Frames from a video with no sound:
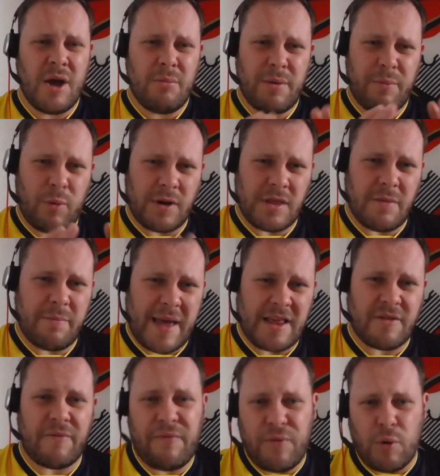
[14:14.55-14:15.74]
but one of the
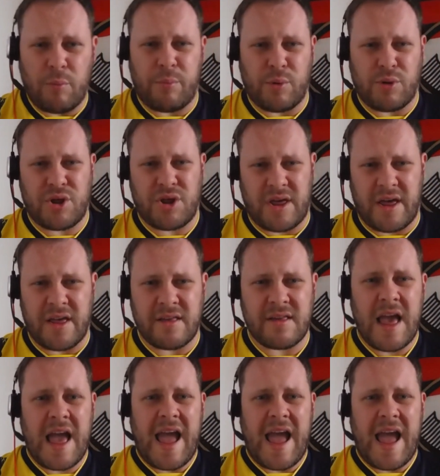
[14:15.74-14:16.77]
best football shirts